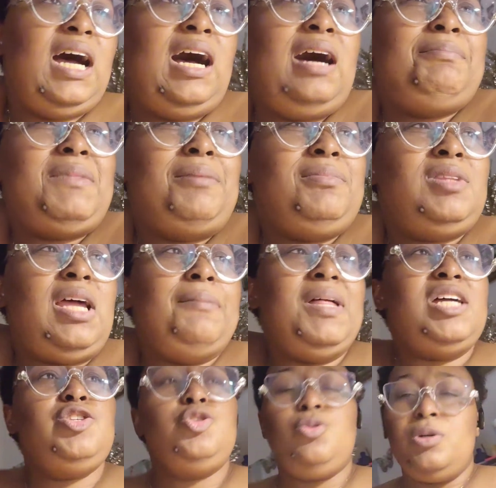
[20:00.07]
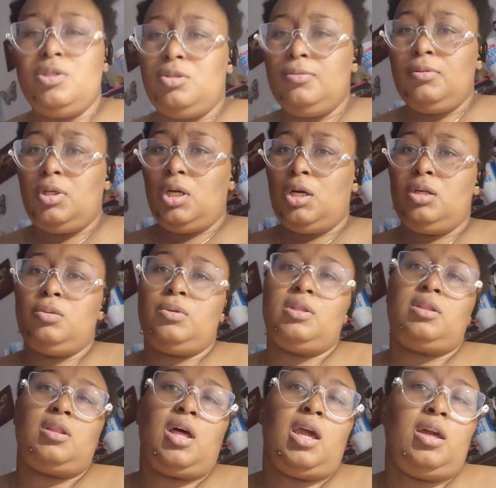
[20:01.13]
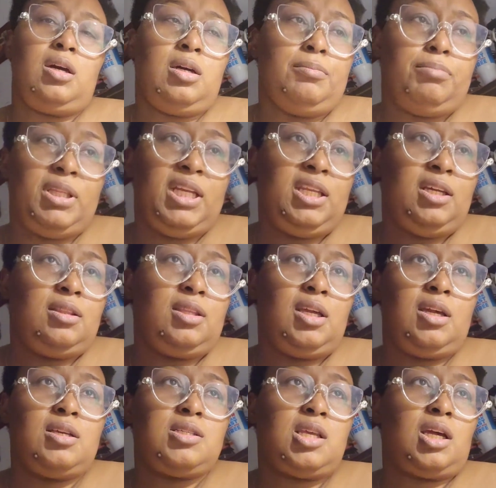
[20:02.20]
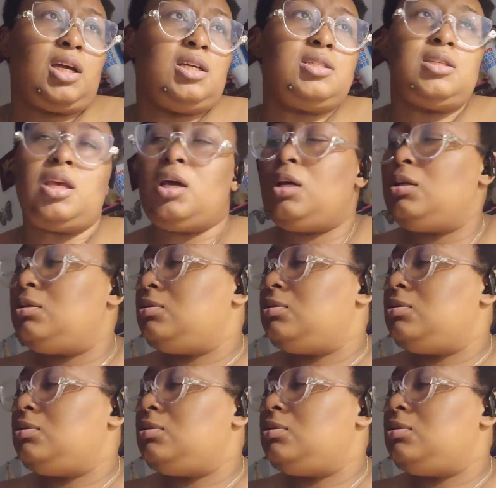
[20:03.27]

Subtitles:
I'm not doing too good with like completing things, like I said.